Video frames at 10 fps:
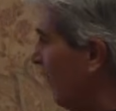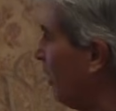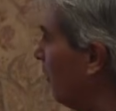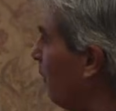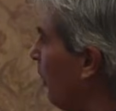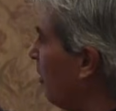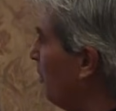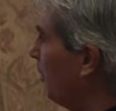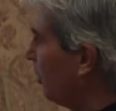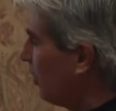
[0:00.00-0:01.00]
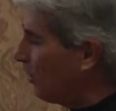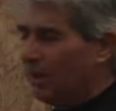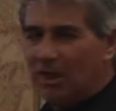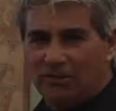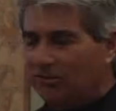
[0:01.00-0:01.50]
a little voice
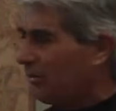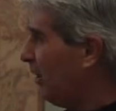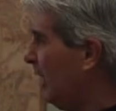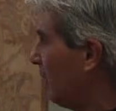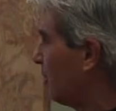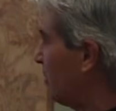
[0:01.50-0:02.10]
bugle, just little